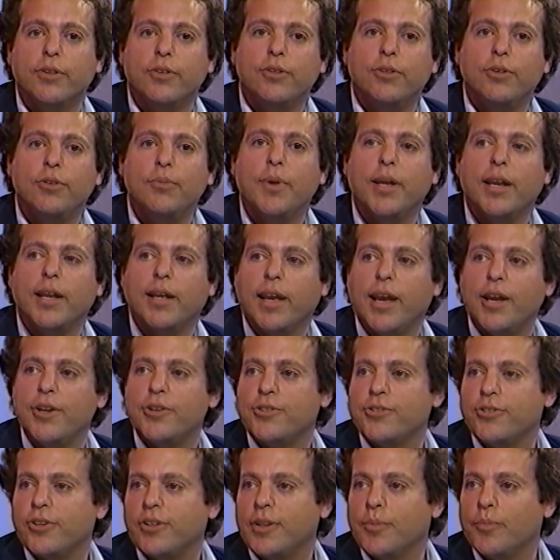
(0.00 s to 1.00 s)
2
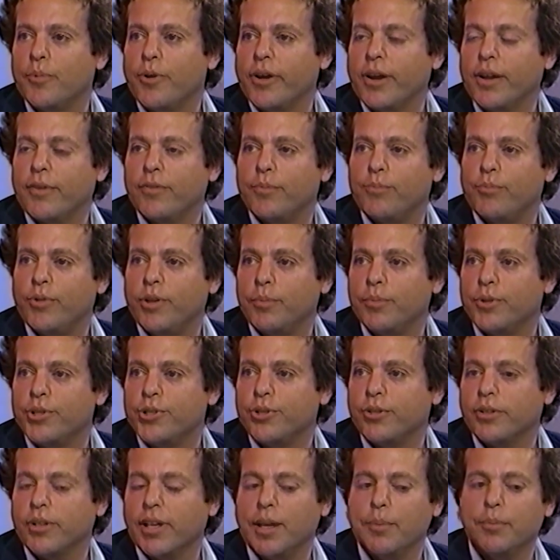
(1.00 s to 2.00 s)
medications on the market for
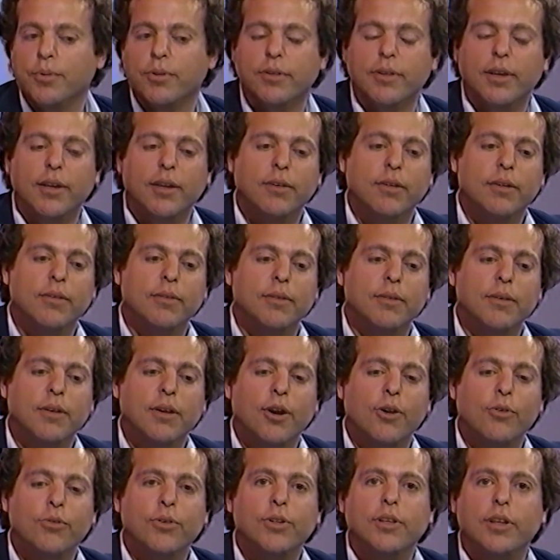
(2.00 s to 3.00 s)
premature labor that are
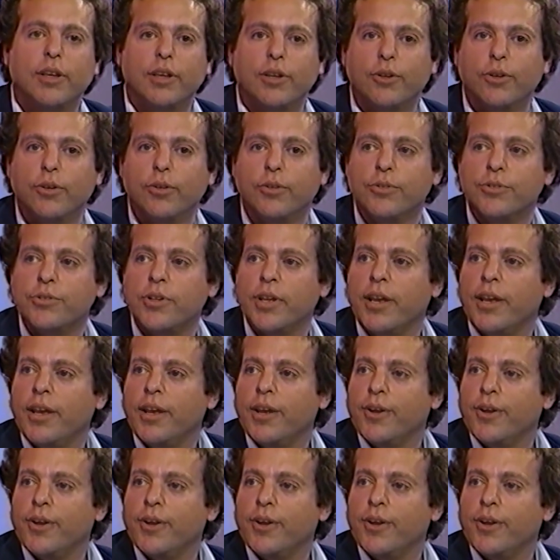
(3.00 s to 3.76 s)
currently used